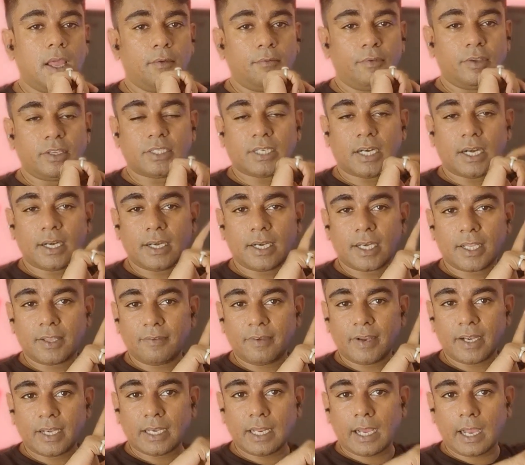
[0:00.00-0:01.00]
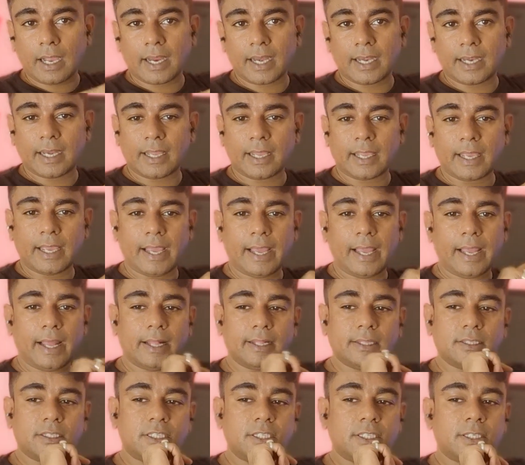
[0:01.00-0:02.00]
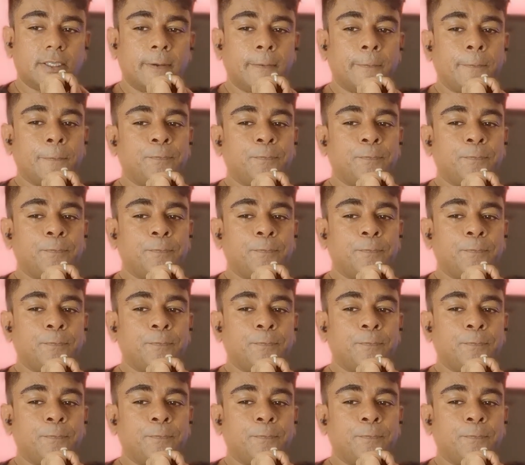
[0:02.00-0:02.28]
we started giving targeting ads